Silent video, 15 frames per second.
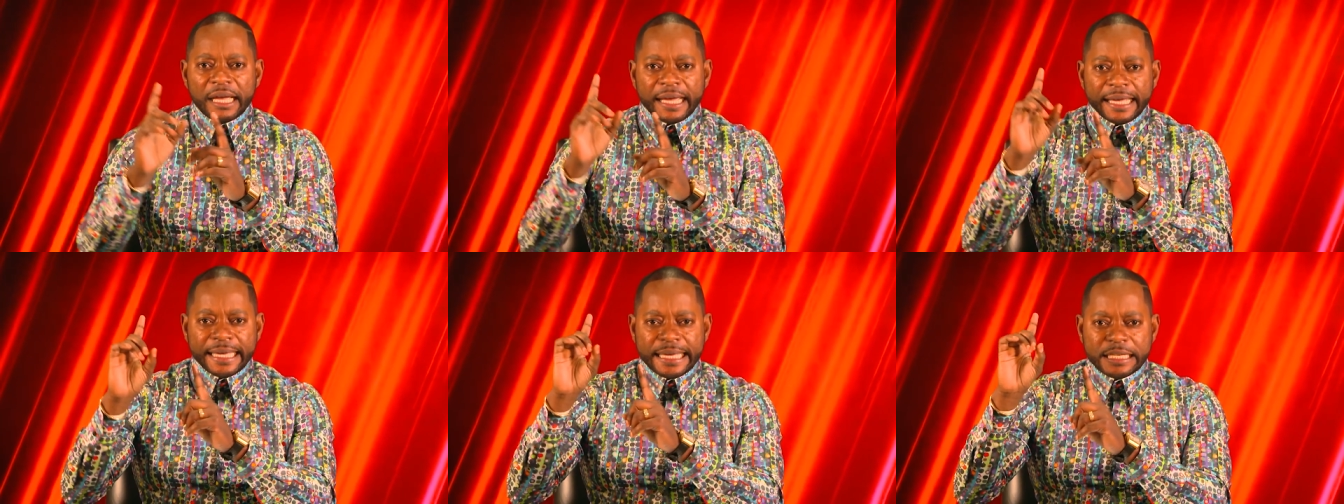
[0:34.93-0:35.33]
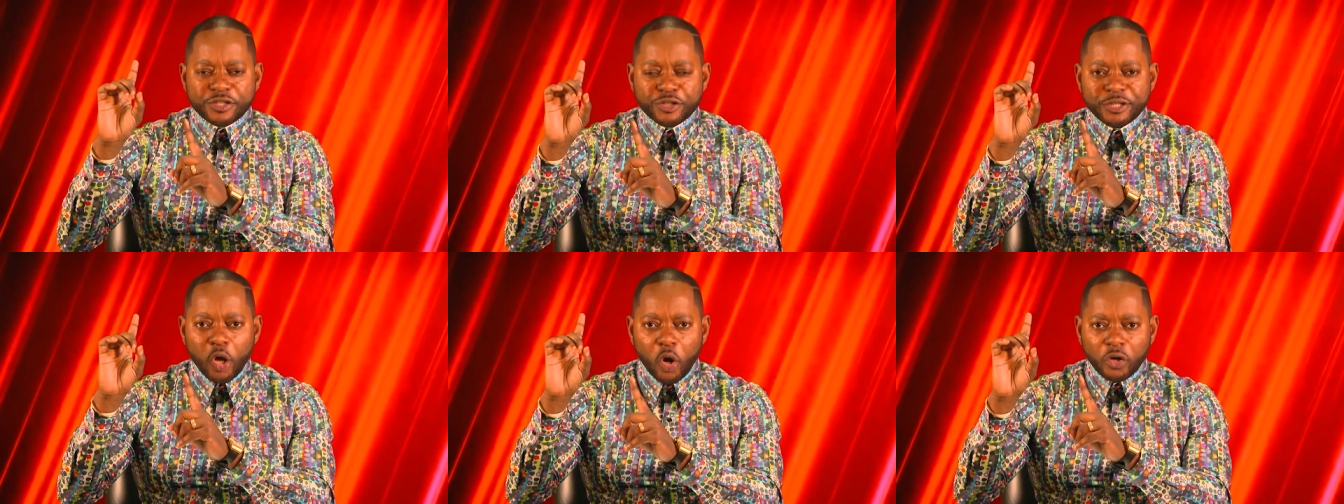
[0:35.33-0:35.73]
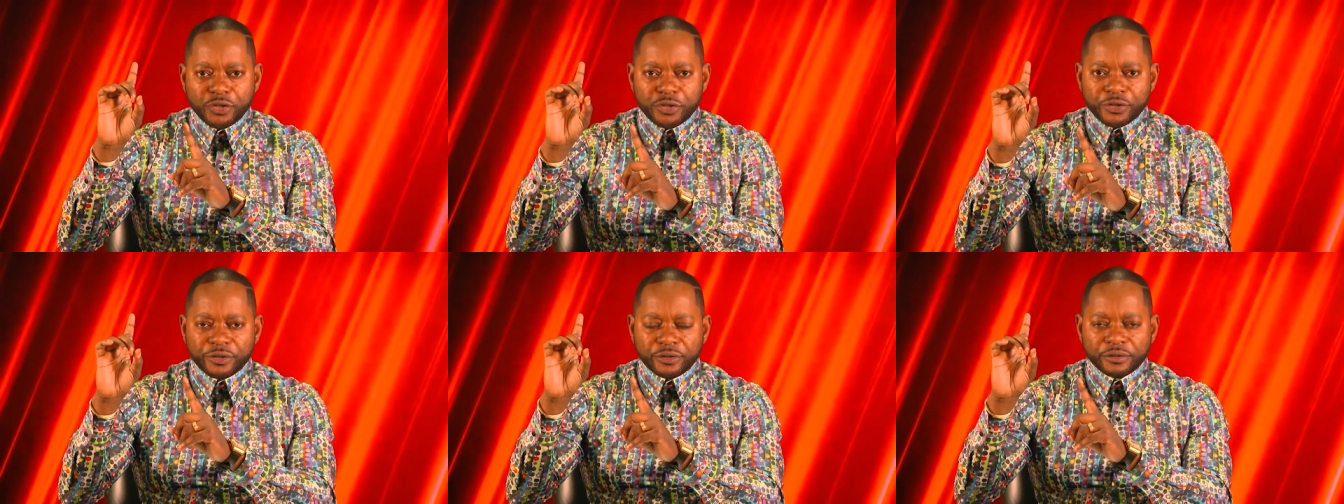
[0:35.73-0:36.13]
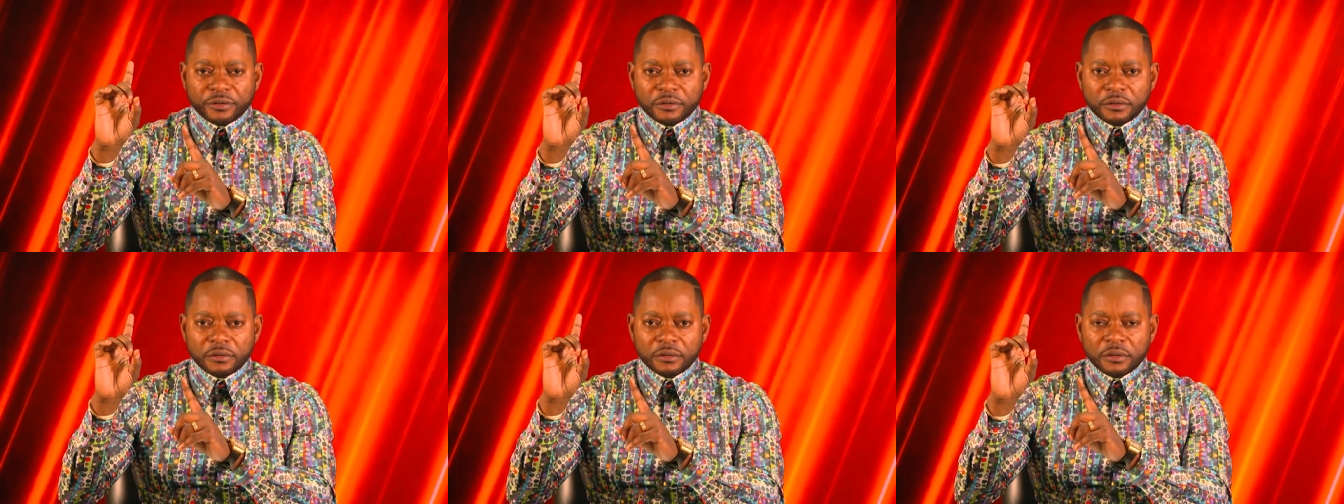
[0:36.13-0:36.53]
his daughter,
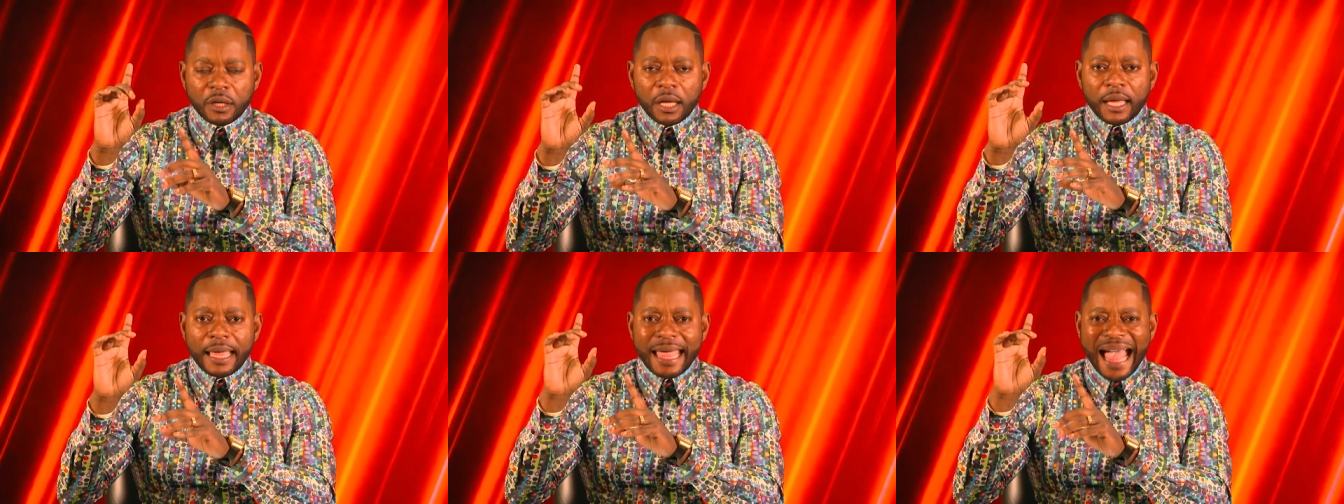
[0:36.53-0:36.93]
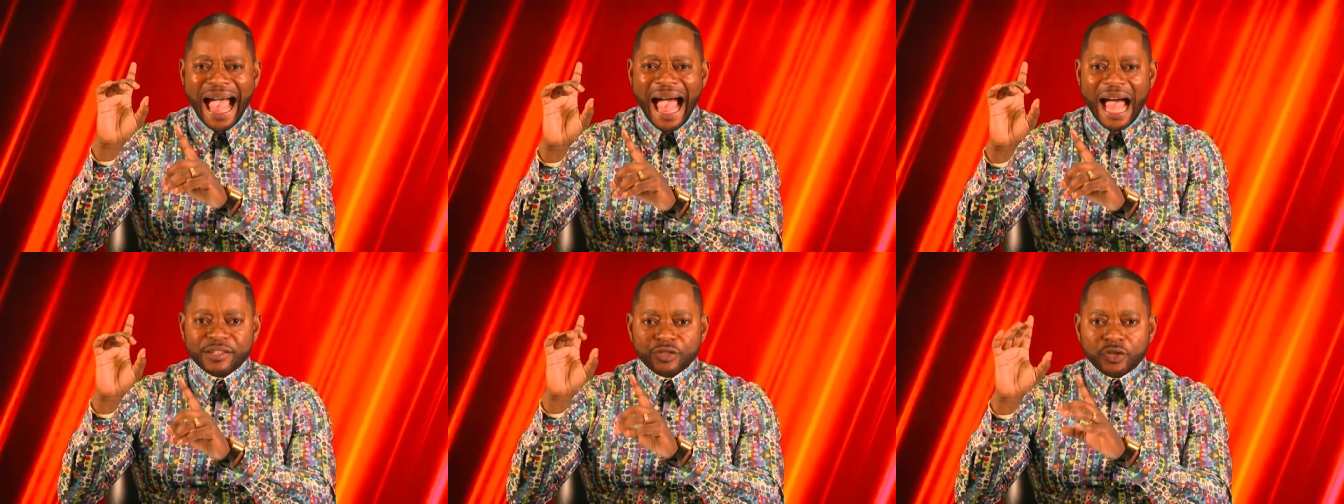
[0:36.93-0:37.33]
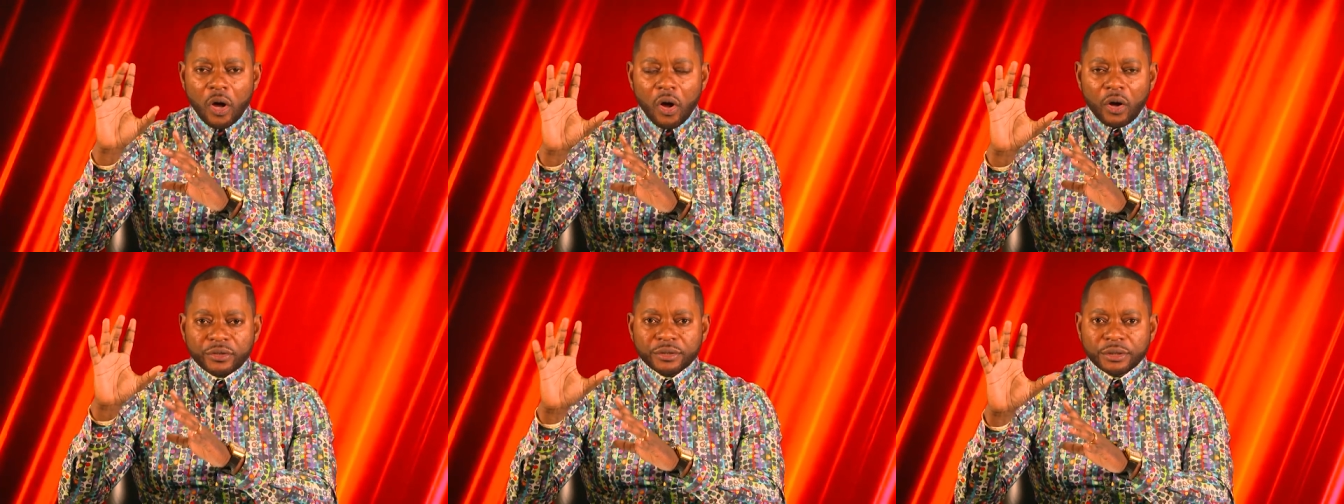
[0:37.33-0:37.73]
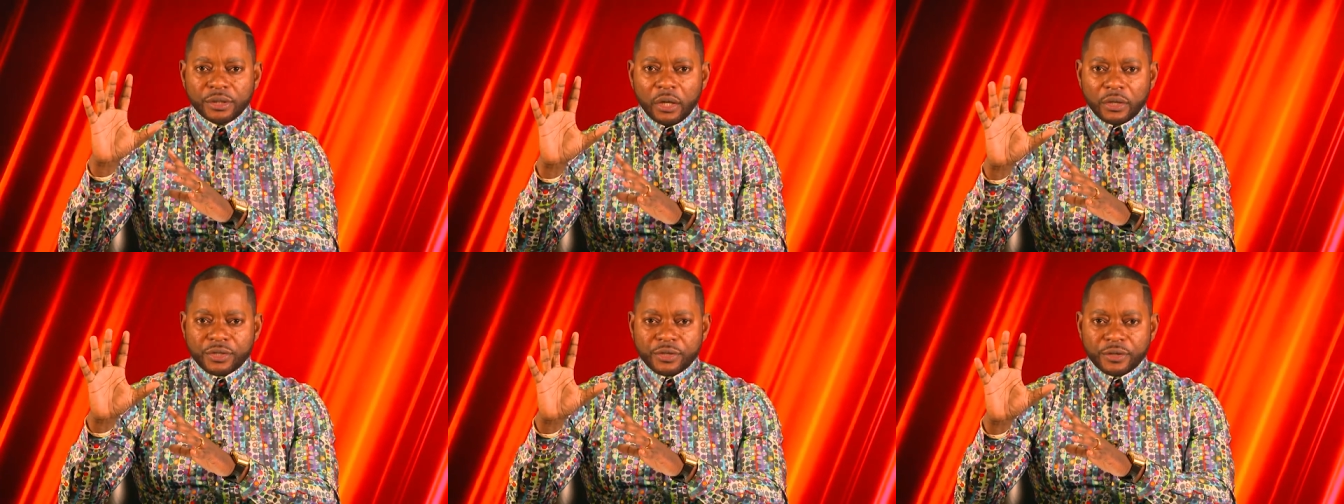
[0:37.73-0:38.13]
God's own
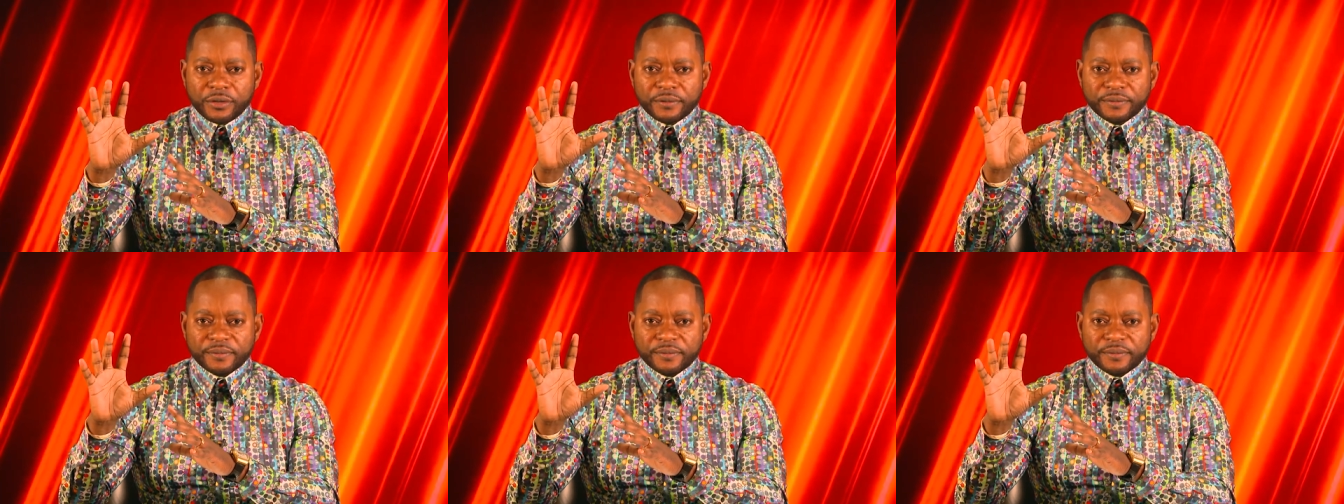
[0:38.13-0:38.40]
daughter.